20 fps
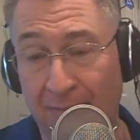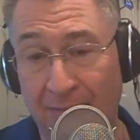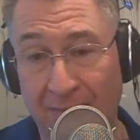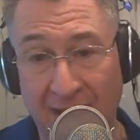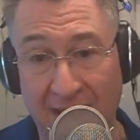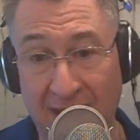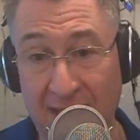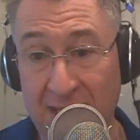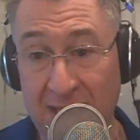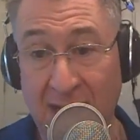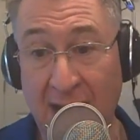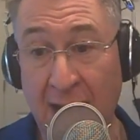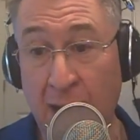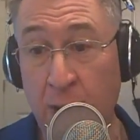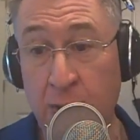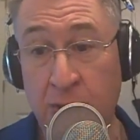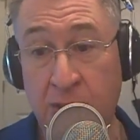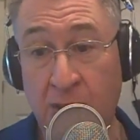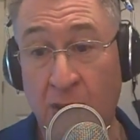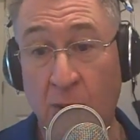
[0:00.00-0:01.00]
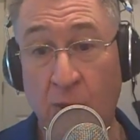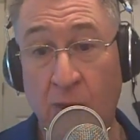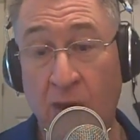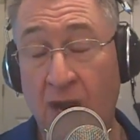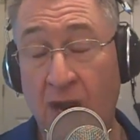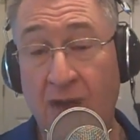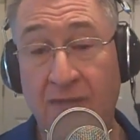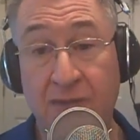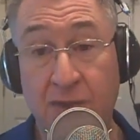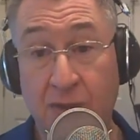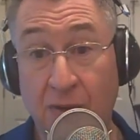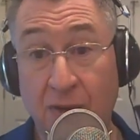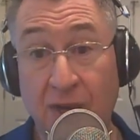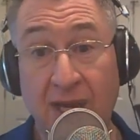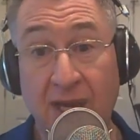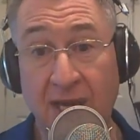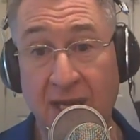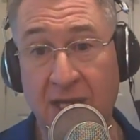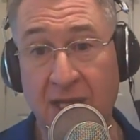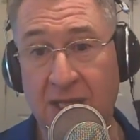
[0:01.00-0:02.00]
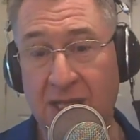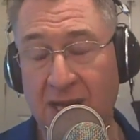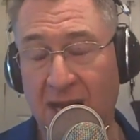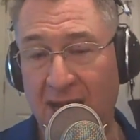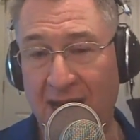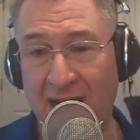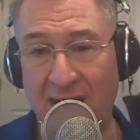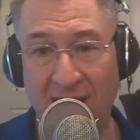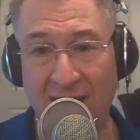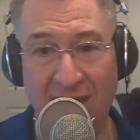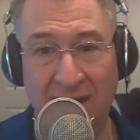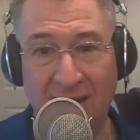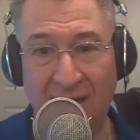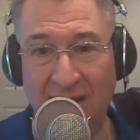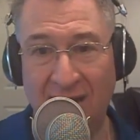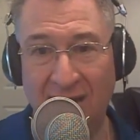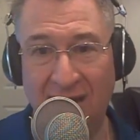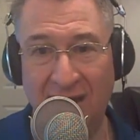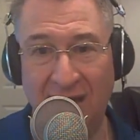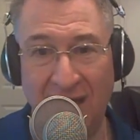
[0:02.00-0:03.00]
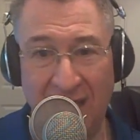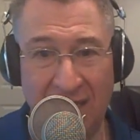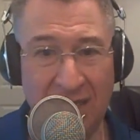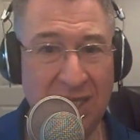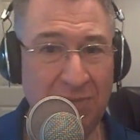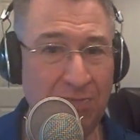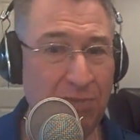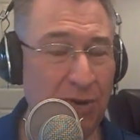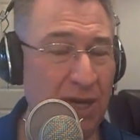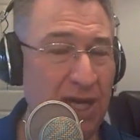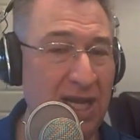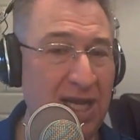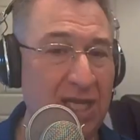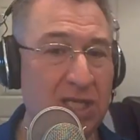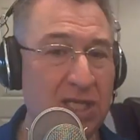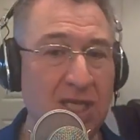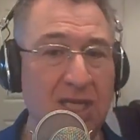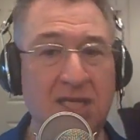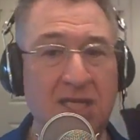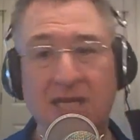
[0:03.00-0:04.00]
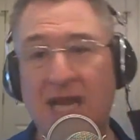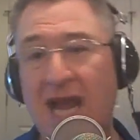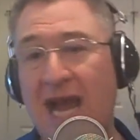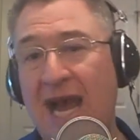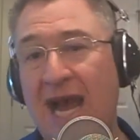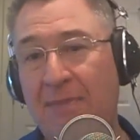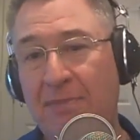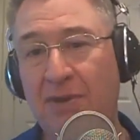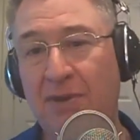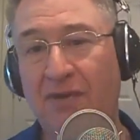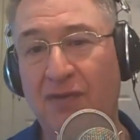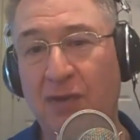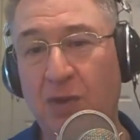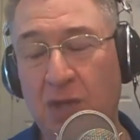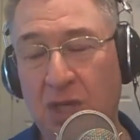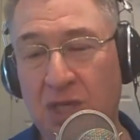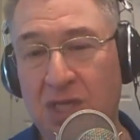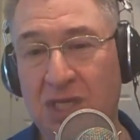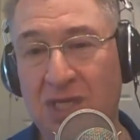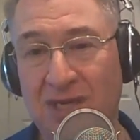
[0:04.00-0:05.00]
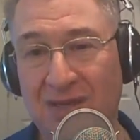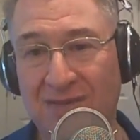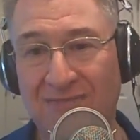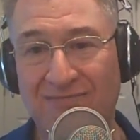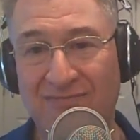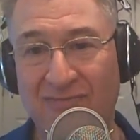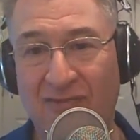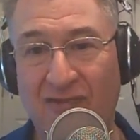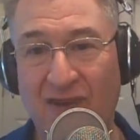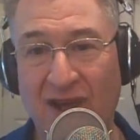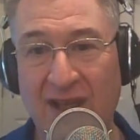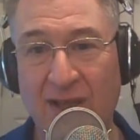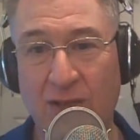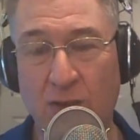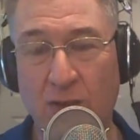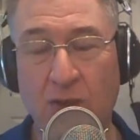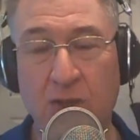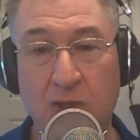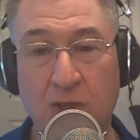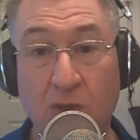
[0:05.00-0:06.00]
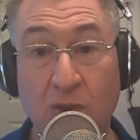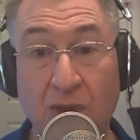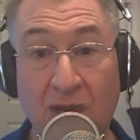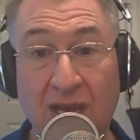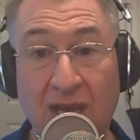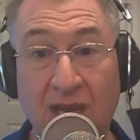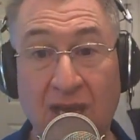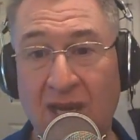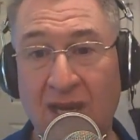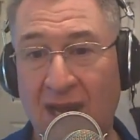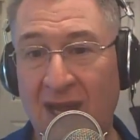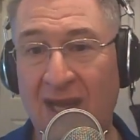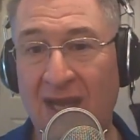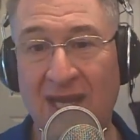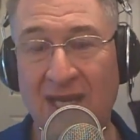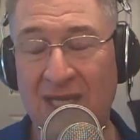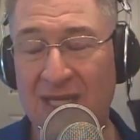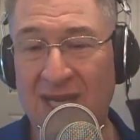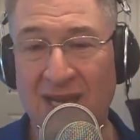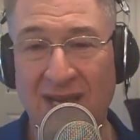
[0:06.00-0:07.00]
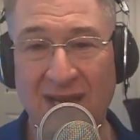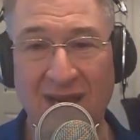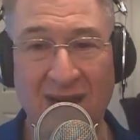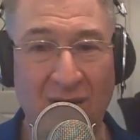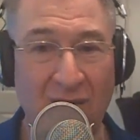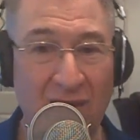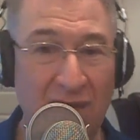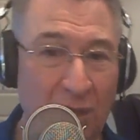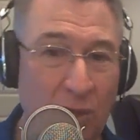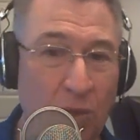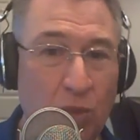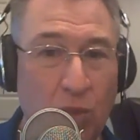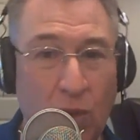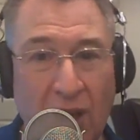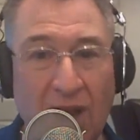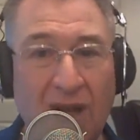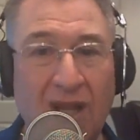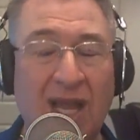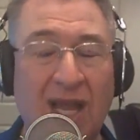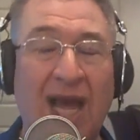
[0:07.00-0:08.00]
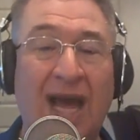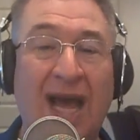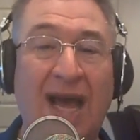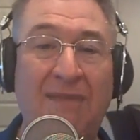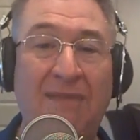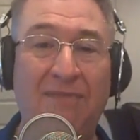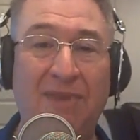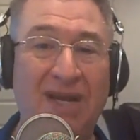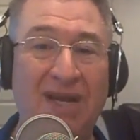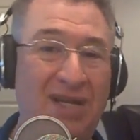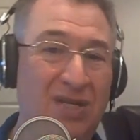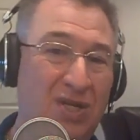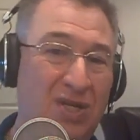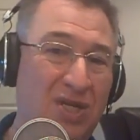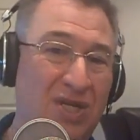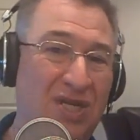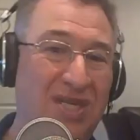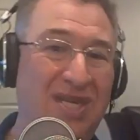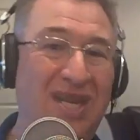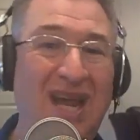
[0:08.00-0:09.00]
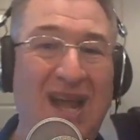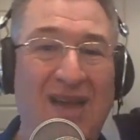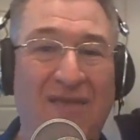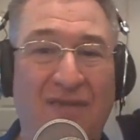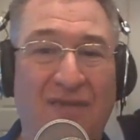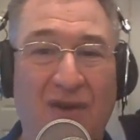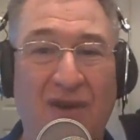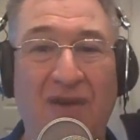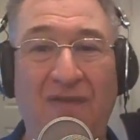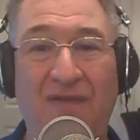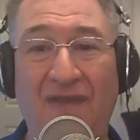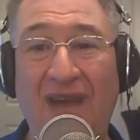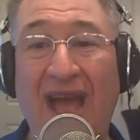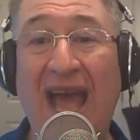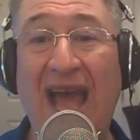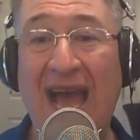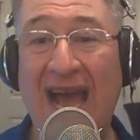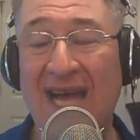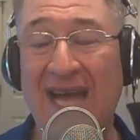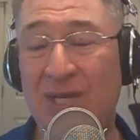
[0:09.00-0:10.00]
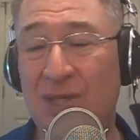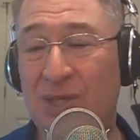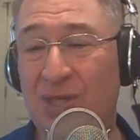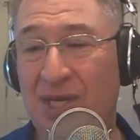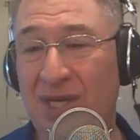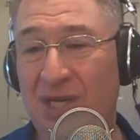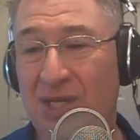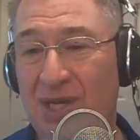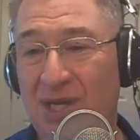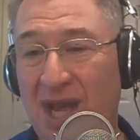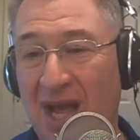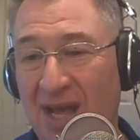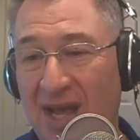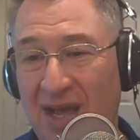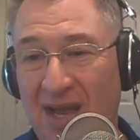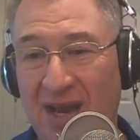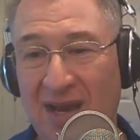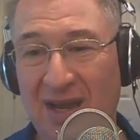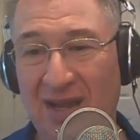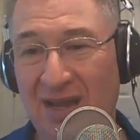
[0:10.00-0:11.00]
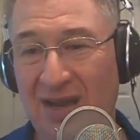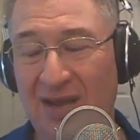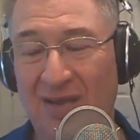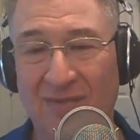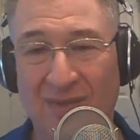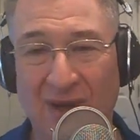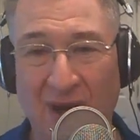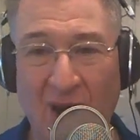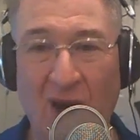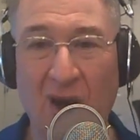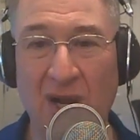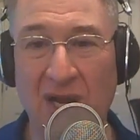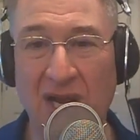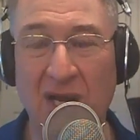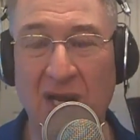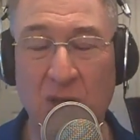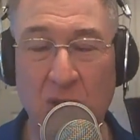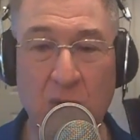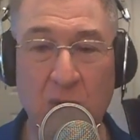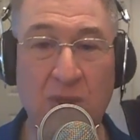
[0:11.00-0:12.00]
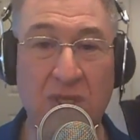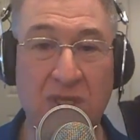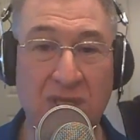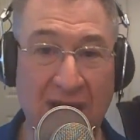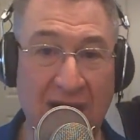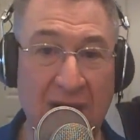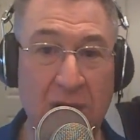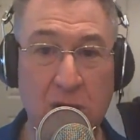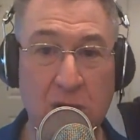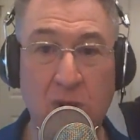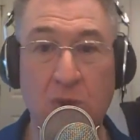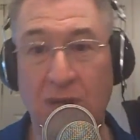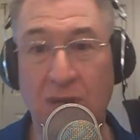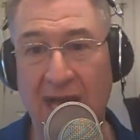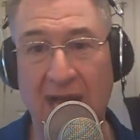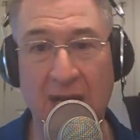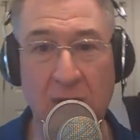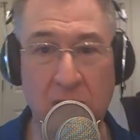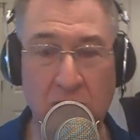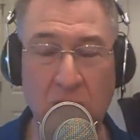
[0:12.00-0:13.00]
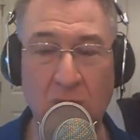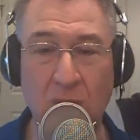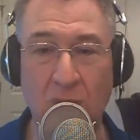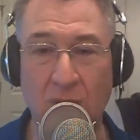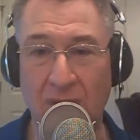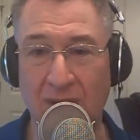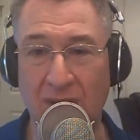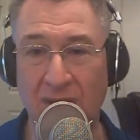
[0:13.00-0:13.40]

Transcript: he's the guy who's going to run off screens, and he's pretty easily stopped if you just fight through the screen. And he'll run a lot, but he's just not very fast. He's not going to, all he can do is catch, shoot.